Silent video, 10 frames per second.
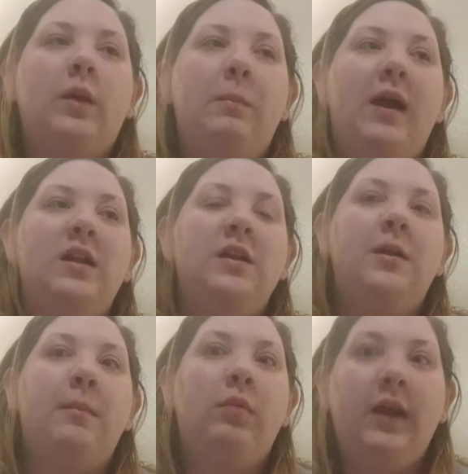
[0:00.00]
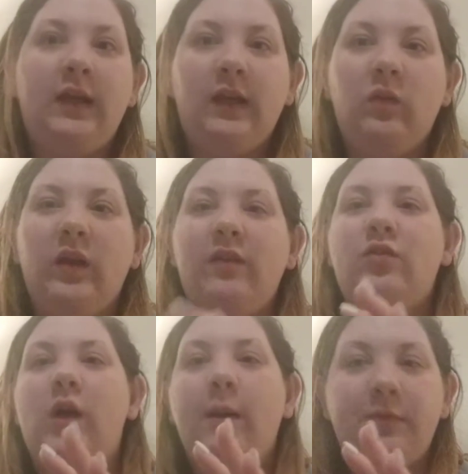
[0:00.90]
mine ended up breaking when I
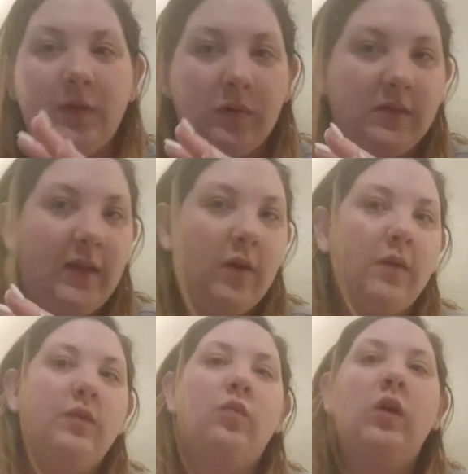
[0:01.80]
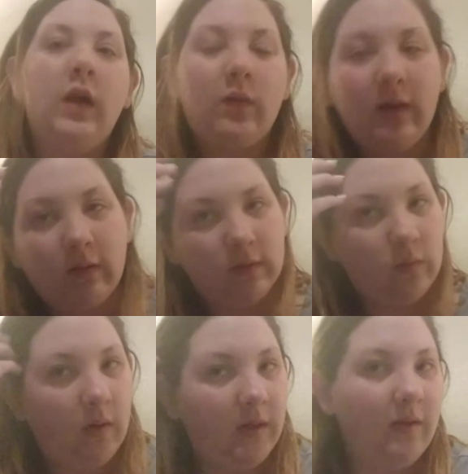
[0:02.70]
dropped it one day going to work when I
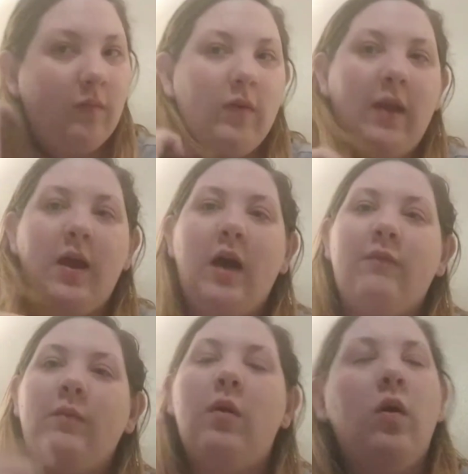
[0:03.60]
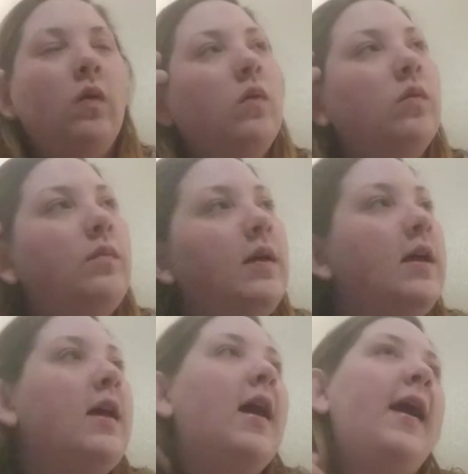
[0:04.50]
was working not from home,
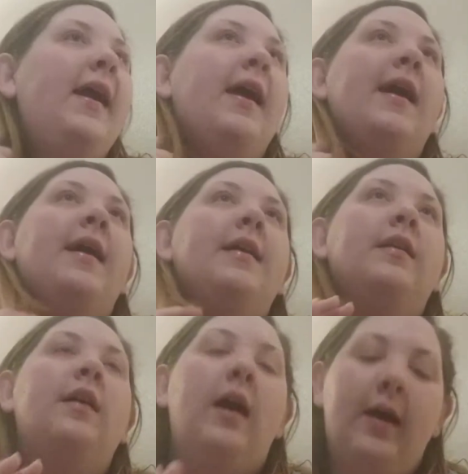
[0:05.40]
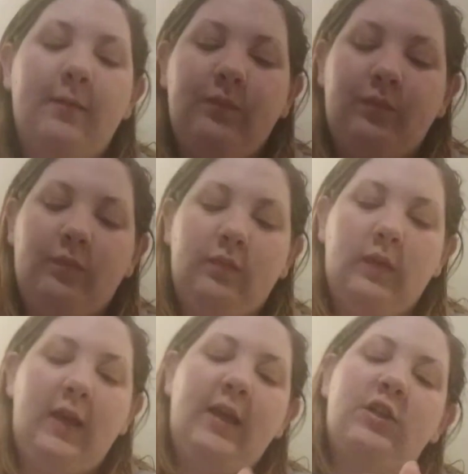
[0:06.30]
and
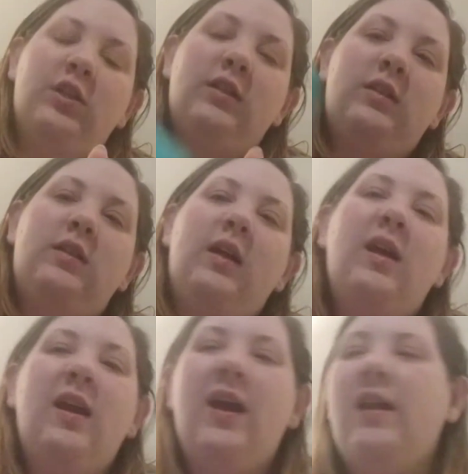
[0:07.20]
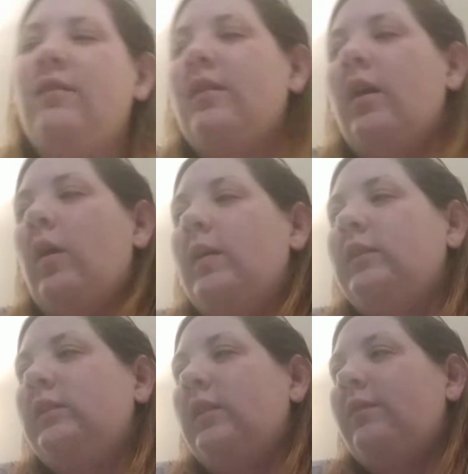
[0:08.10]
it just, I don't know, it
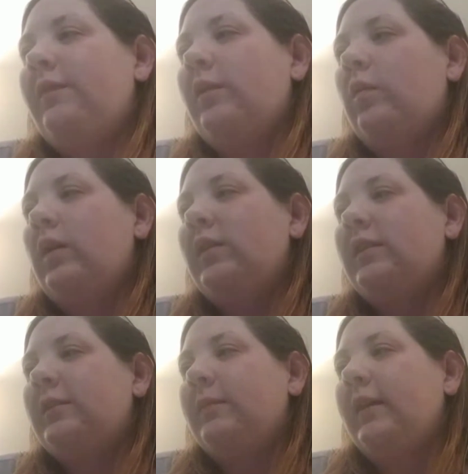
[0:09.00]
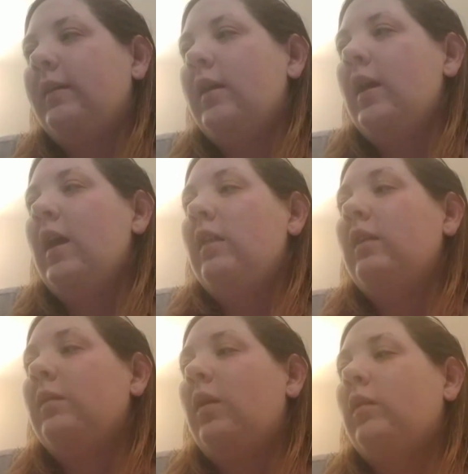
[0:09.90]
just didn't feel worth it to me. This one